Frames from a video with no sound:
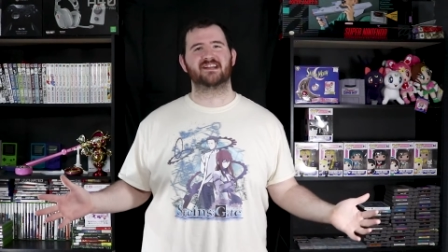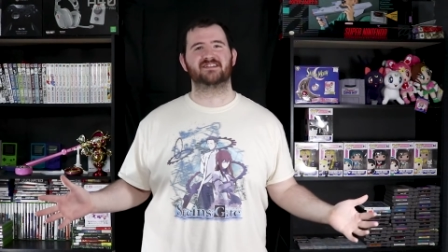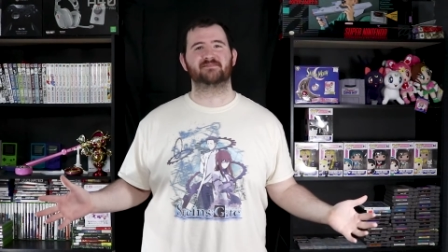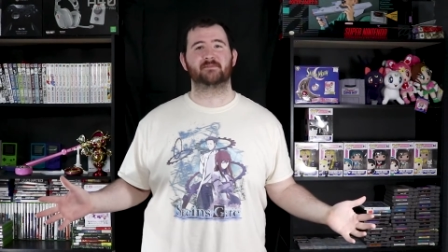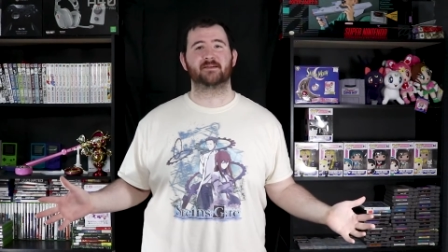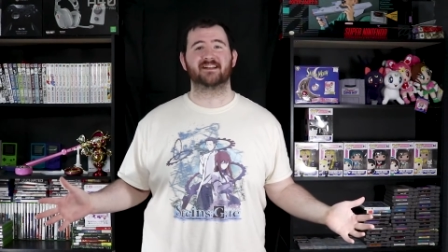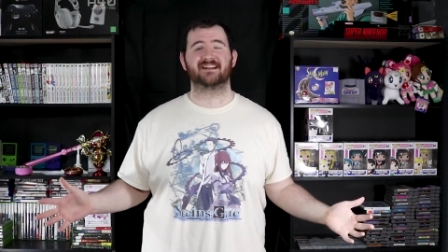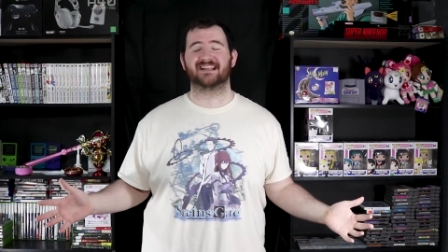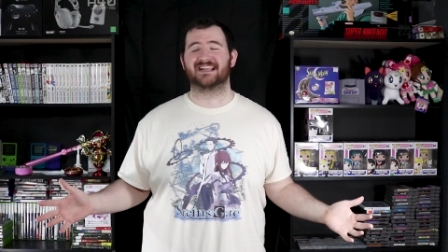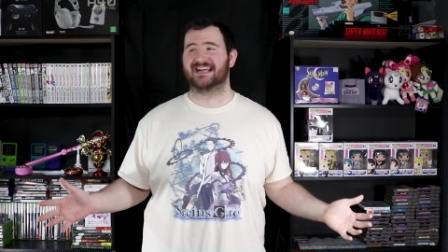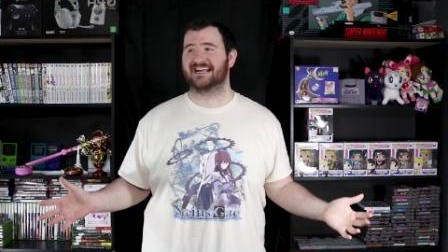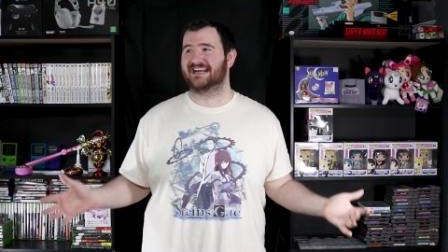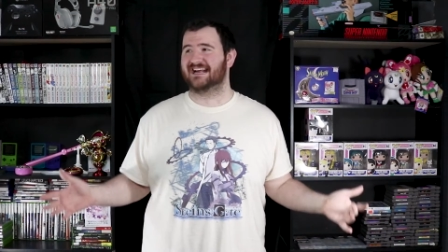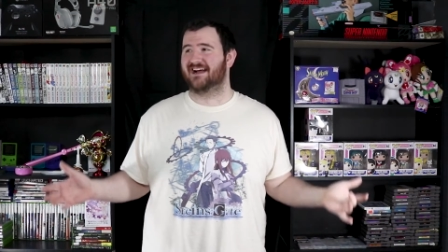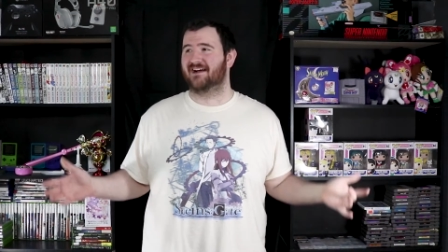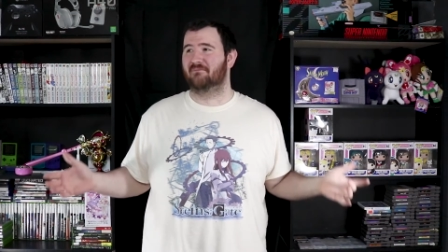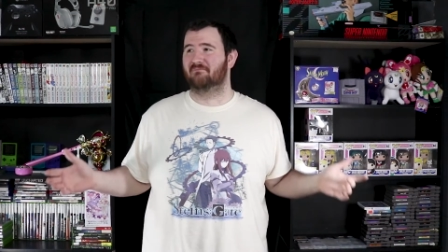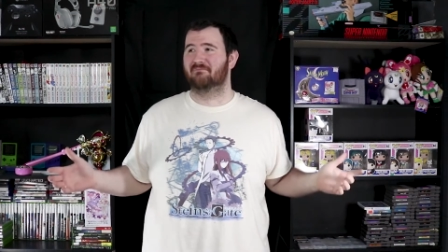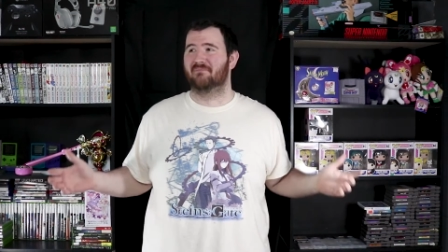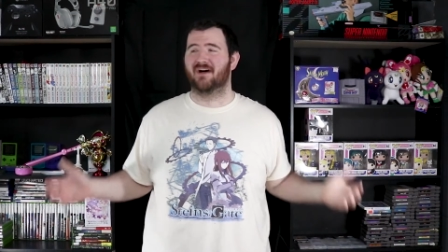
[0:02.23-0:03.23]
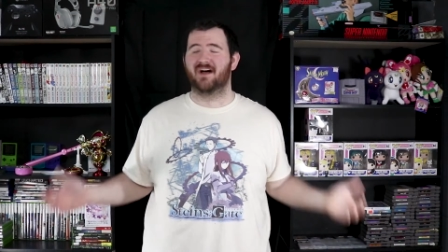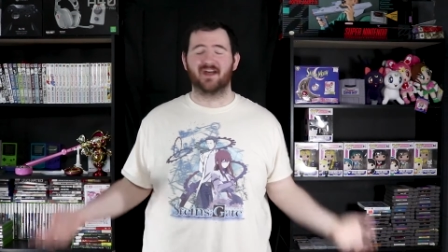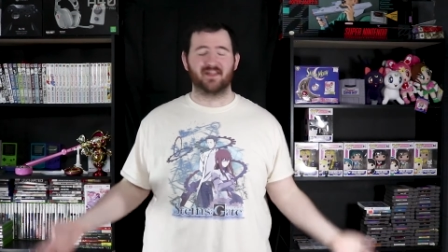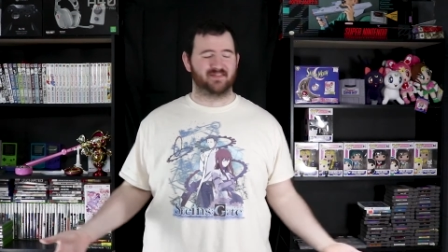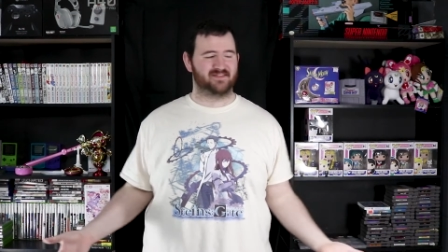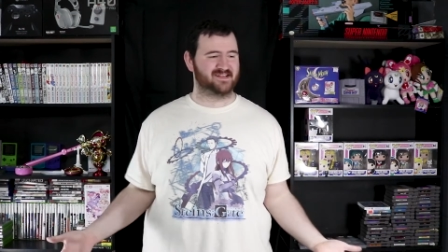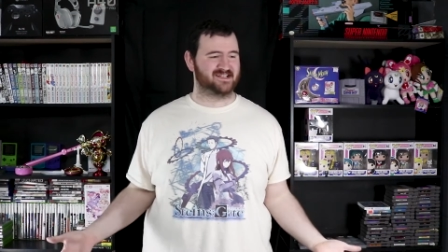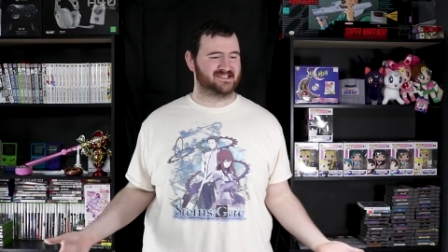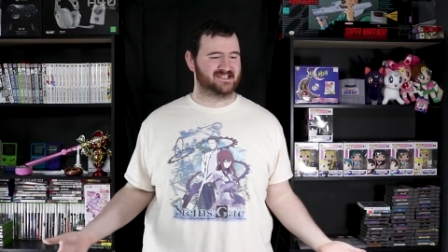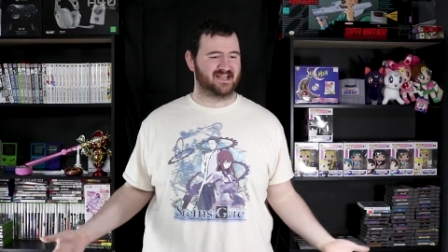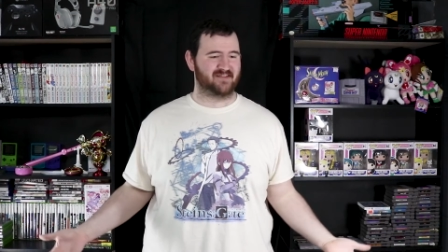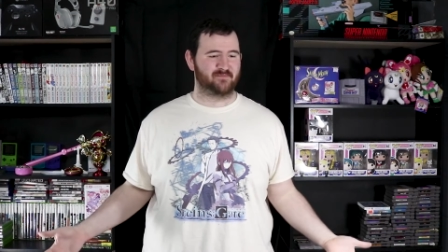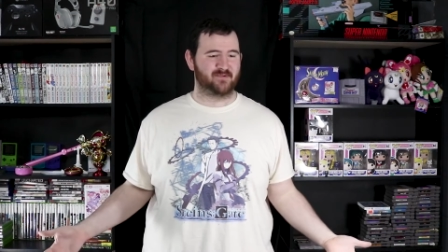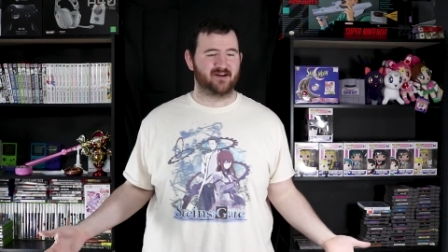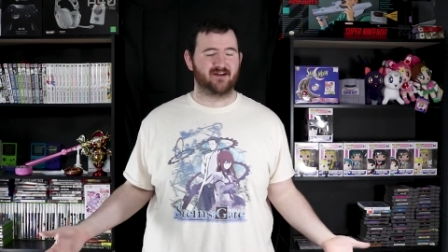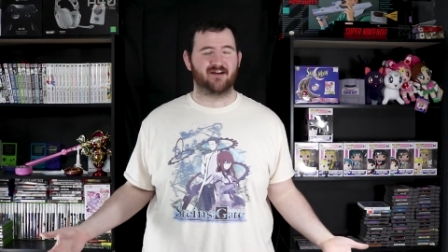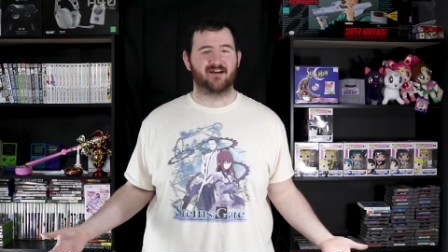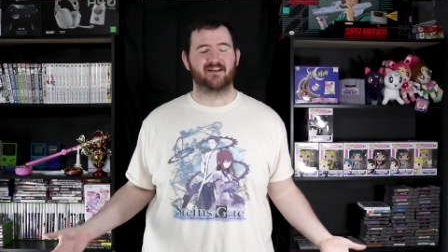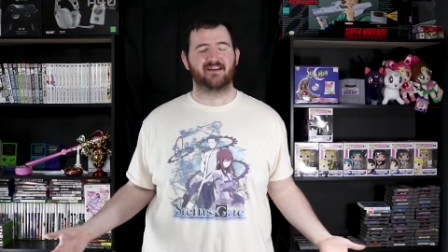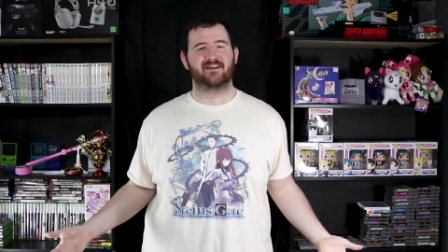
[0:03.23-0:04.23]
It's been like a month since I've
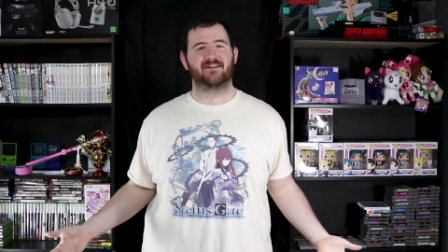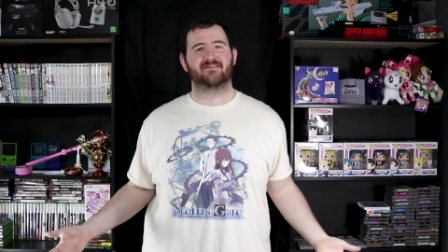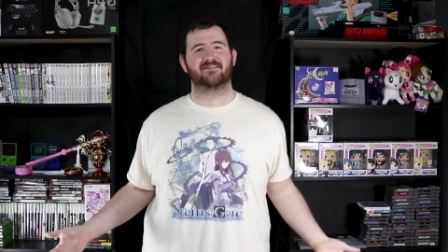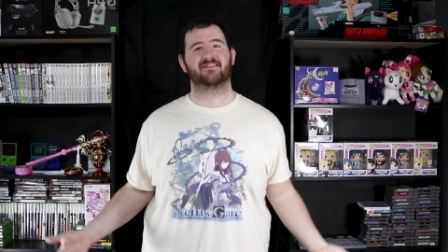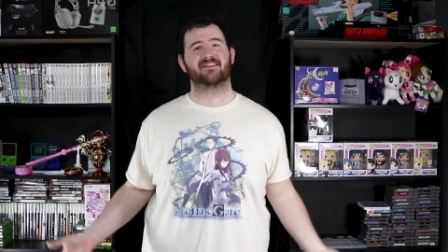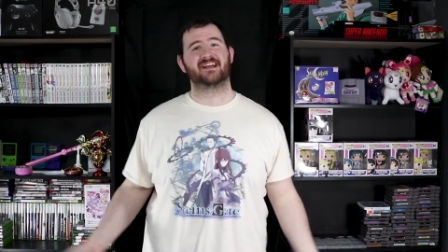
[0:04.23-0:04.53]
been on here.